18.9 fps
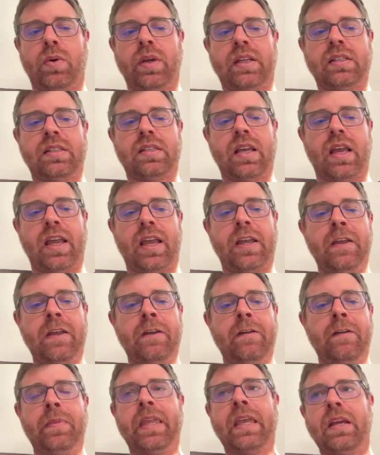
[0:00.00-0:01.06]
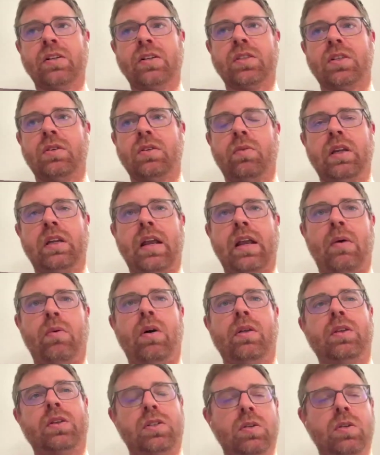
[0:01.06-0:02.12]
So we can say,
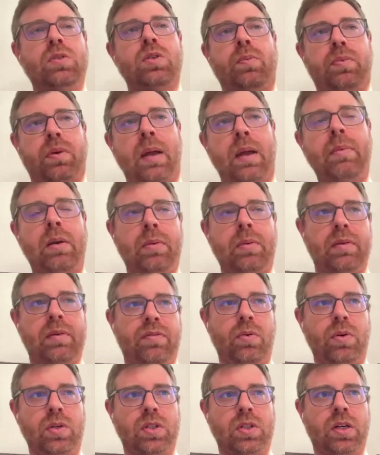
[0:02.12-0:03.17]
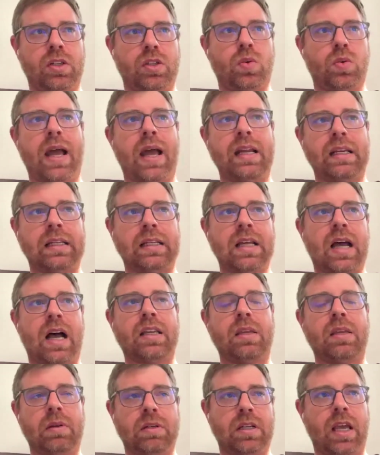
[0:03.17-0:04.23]
what the students will primarily focus on is writing the
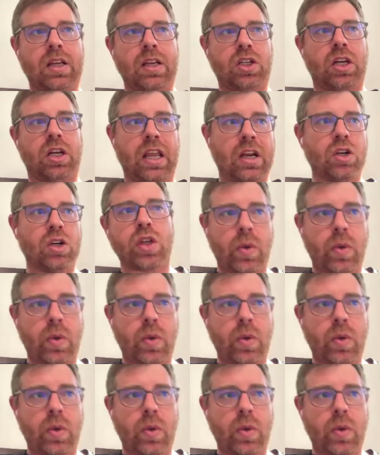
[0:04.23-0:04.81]
documentation.